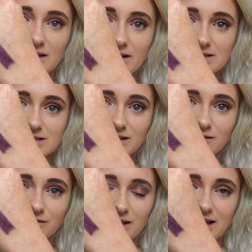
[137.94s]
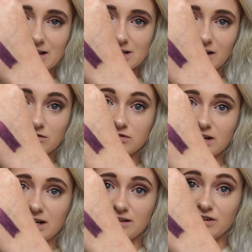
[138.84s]
is lovely it's like a
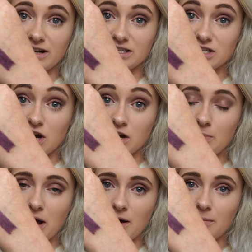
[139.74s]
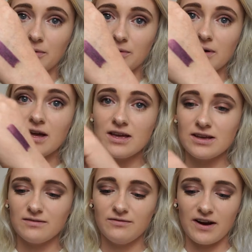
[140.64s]
really really dark purple
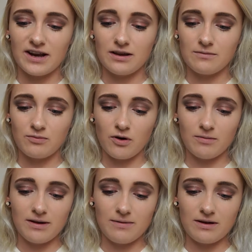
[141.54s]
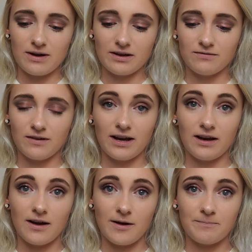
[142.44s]
very probably be quite good for like
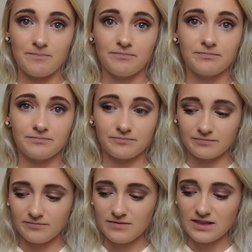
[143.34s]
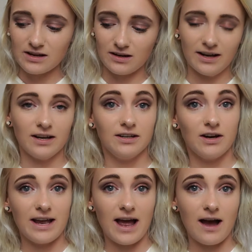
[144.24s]
um like a
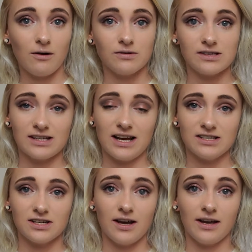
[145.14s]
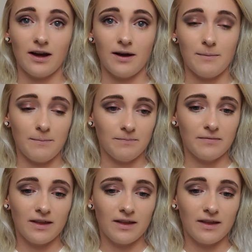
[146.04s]
night out slash like um